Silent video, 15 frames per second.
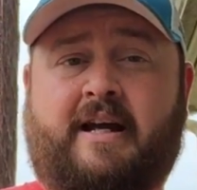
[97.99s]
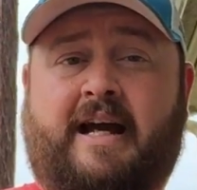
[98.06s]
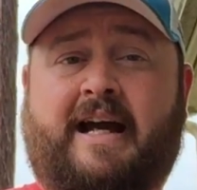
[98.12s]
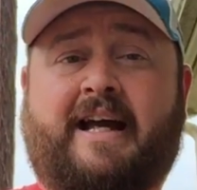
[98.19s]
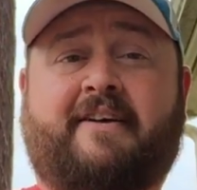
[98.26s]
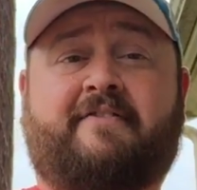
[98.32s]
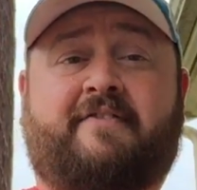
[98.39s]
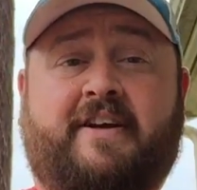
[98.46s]

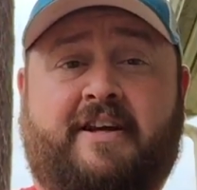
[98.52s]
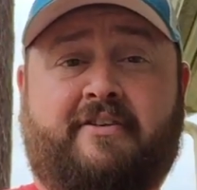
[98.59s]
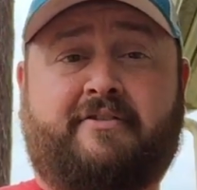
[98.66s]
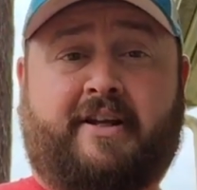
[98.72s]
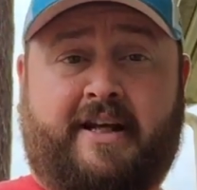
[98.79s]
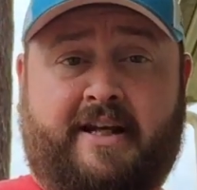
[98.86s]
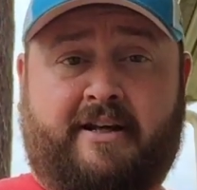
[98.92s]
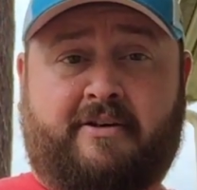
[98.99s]
I have
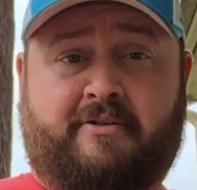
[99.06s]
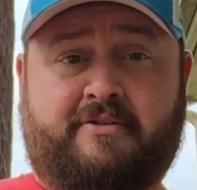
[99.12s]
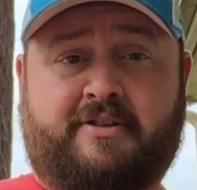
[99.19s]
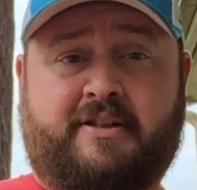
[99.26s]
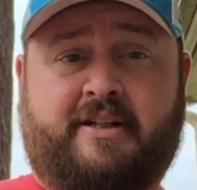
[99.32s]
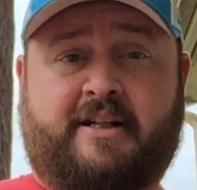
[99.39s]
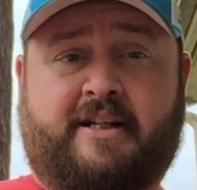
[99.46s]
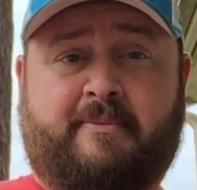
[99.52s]
found
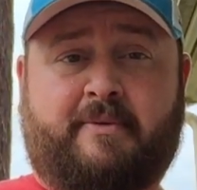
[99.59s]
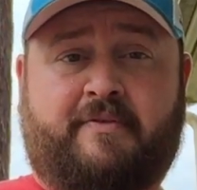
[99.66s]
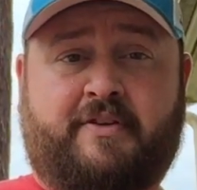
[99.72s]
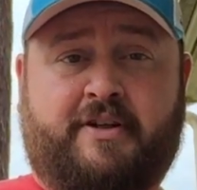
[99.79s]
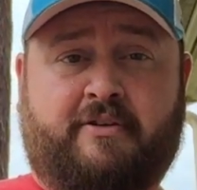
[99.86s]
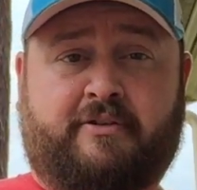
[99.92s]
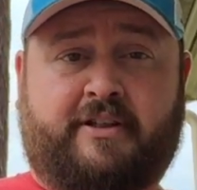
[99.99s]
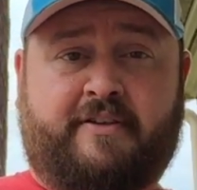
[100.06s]
out, um, if
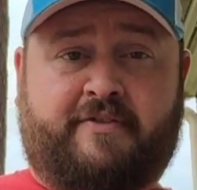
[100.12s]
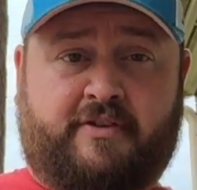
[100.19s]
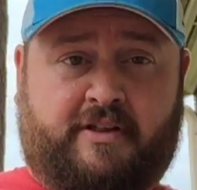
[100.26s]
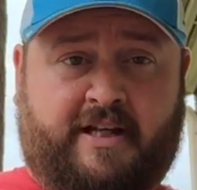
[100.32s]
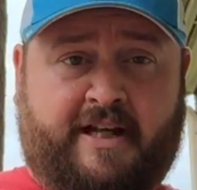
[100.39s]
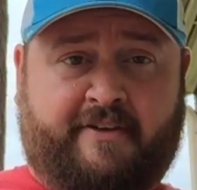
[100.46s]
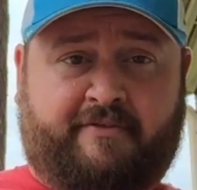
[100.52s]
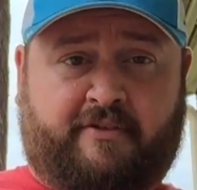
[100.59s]
you don't live your
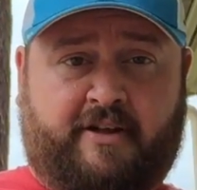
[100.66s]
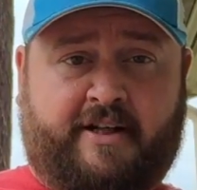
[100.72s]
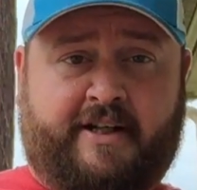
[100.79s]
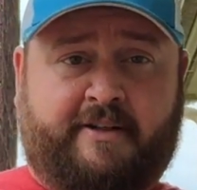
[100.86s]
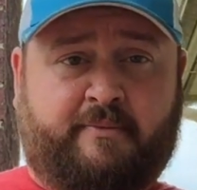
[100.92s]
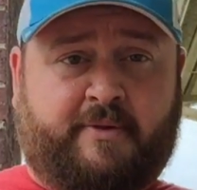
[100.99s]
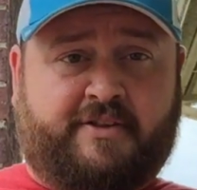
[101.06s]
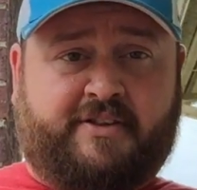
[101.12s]
life
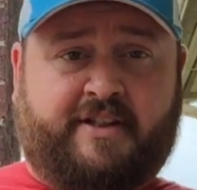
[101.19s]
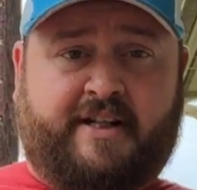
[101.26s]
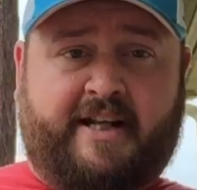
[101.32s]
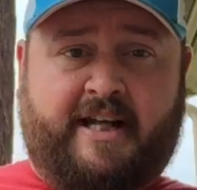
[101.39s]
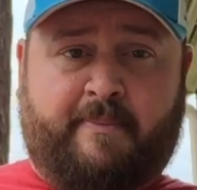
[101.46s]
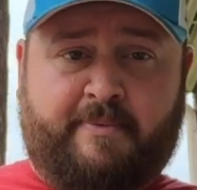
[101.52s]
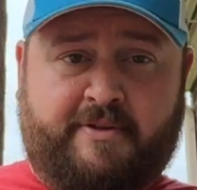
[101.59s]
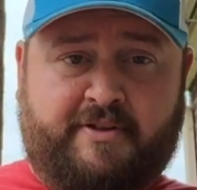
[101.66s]
right, what's going to
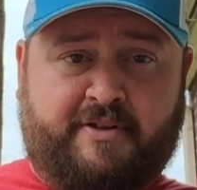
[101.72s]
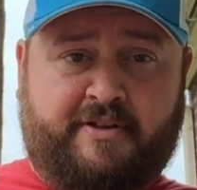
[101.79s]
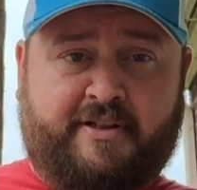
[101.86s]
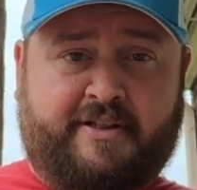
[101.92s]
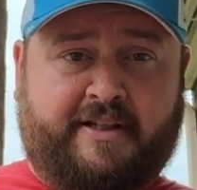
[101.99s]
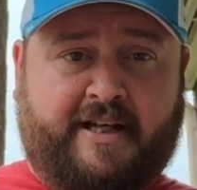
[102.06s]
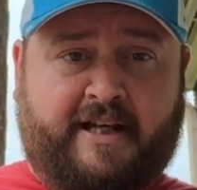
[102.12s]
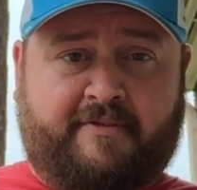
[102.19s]
happen to
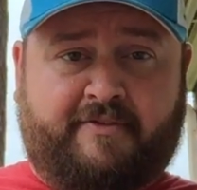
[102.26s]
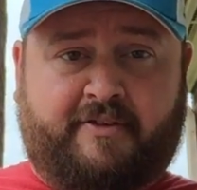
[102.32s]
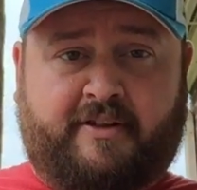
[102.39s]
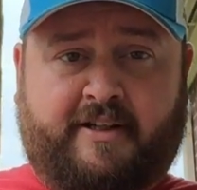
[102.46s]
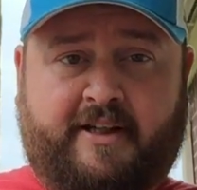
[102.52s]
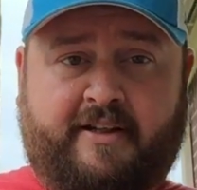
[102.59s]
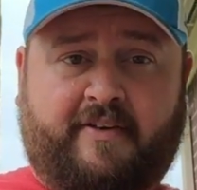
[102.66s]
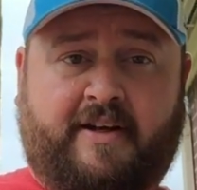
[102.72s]
you in the
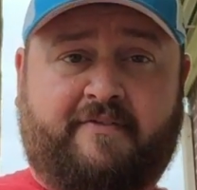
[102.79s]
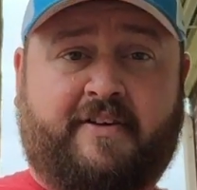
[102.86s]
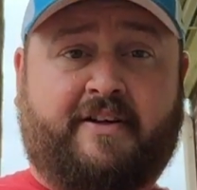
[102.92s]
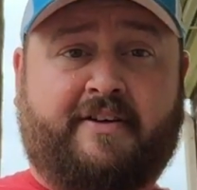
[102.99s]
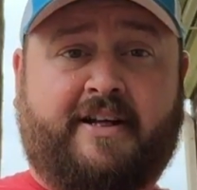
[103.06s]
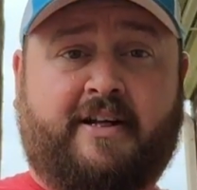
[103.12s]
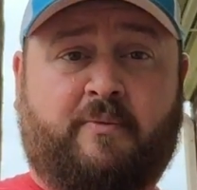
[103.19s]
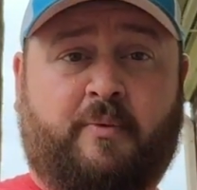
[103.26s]
afterlife. I
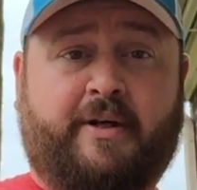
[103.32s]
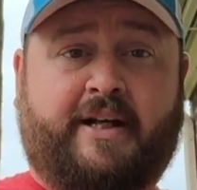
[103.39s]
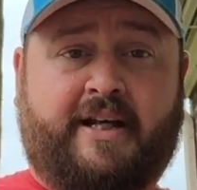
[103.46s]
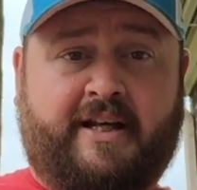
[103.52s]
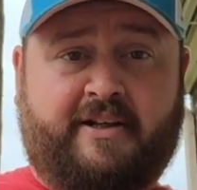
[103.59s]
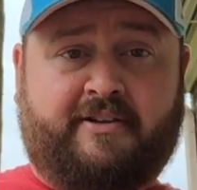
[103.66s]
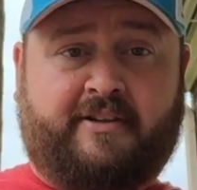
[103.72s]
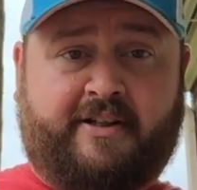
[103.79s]
found out what
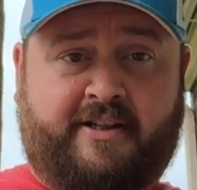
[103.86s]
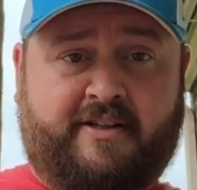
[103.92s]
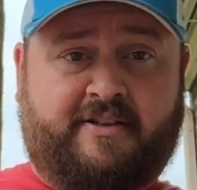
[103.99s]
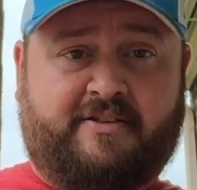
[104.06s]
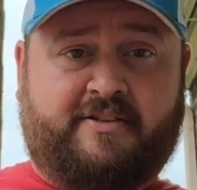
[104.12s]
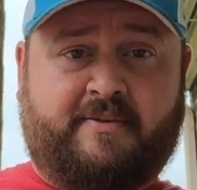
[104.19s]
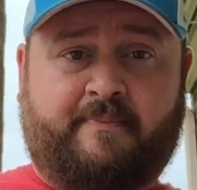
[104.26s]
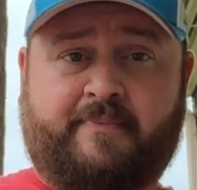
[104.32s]
hell
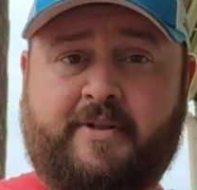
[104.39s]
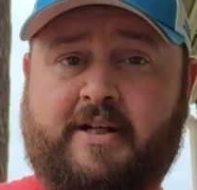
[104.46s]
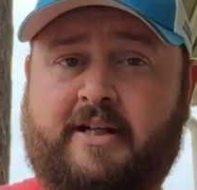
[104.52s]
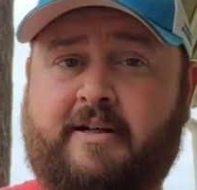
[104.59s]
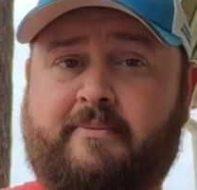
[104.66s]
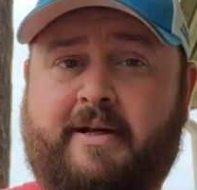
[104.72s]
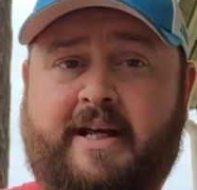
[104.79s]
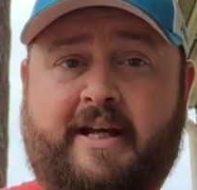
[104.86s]
is.
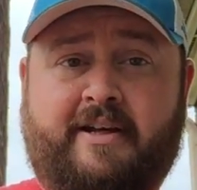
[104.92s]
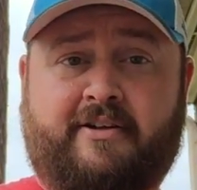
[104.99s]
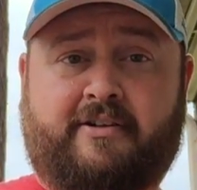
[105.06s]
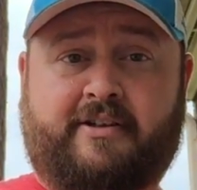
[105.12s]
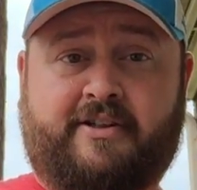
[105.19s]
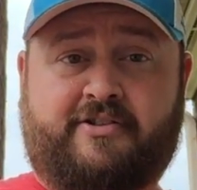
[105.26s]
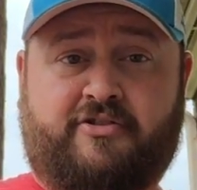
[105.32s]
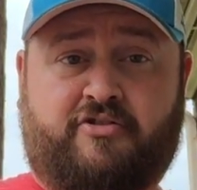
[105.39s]
Um,
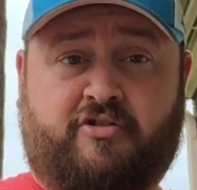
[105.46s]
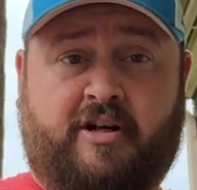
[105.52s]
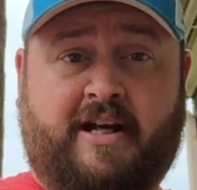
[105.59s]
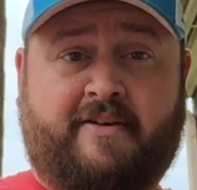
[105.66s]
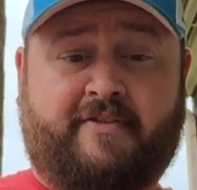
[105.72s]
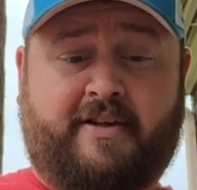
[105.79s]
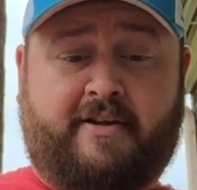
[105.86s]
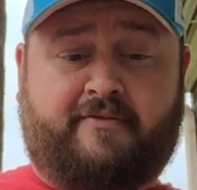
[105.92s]
hell is
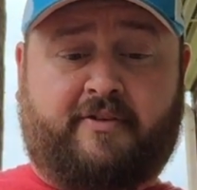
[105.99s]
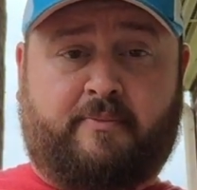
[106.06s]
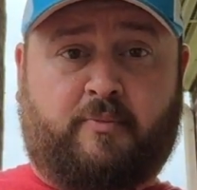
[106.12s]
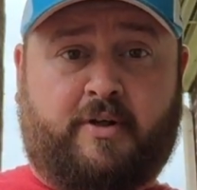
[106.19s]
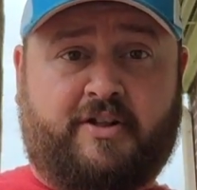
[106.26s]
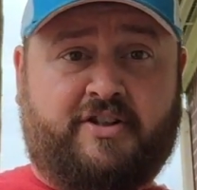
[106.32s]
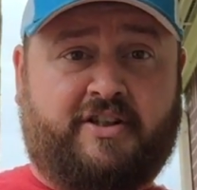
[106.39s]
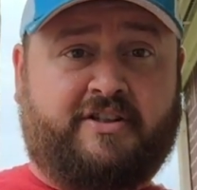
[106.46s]
driving from
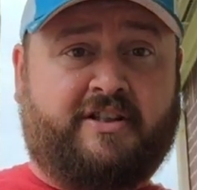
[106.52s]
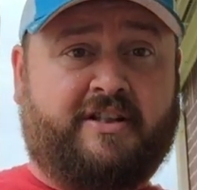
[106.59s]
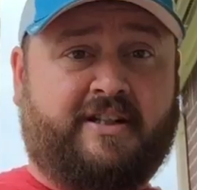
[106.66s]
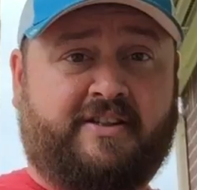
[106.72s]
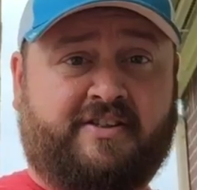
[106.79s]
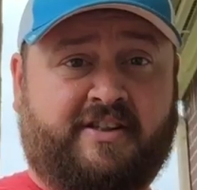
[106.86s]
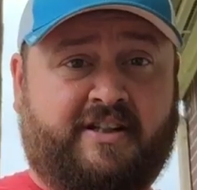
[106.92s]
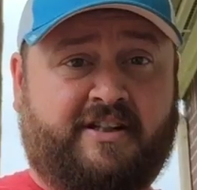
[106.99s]
Washington,
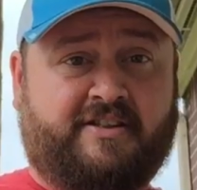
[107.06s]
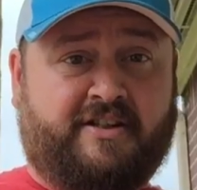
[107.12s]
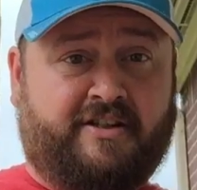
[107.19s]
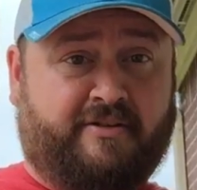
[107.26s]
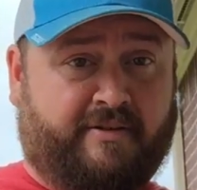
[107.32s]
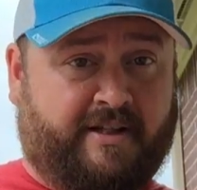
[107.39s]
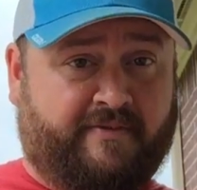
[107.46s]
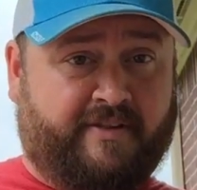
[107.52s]
D.C. to
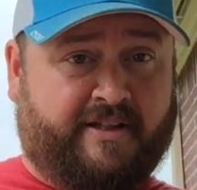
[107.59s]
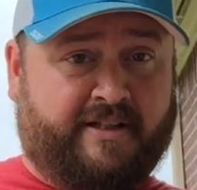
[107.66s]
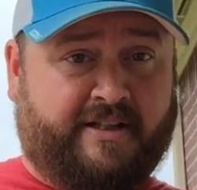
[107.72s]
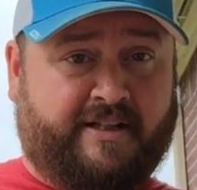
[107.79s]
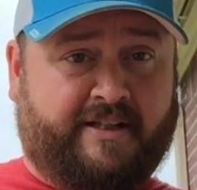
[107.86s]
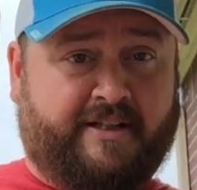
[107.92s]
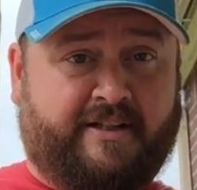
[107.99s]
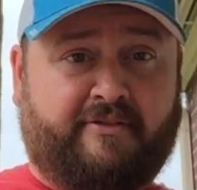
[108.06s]
New Haven,
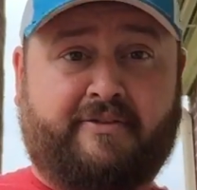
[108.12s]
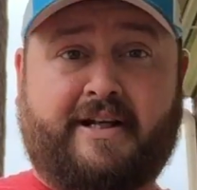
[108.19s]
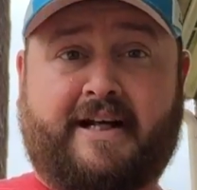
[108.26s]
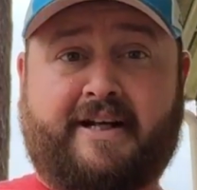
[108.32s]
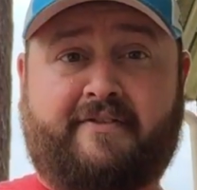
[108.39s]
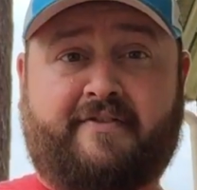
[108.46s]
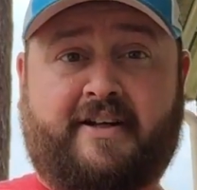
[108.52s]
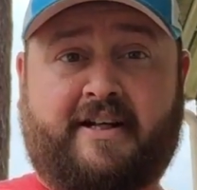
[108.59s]
Connecticut on
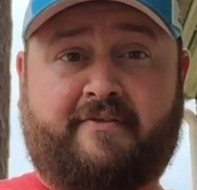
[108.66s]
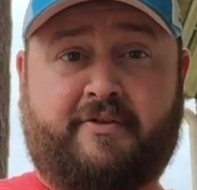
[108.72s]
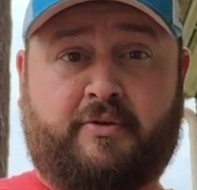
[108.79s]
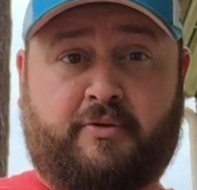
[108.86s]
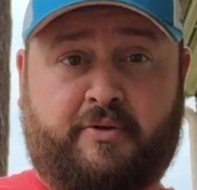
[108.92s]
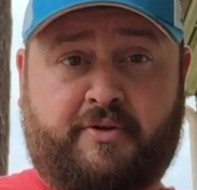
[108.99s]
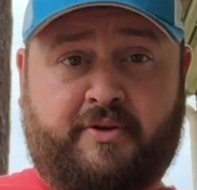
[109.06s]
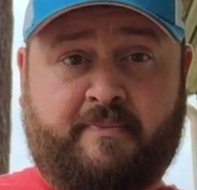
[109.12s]
95
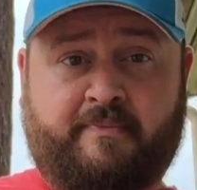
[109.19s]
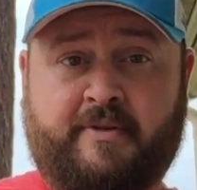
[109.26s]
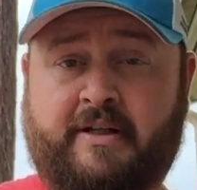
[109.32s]
North.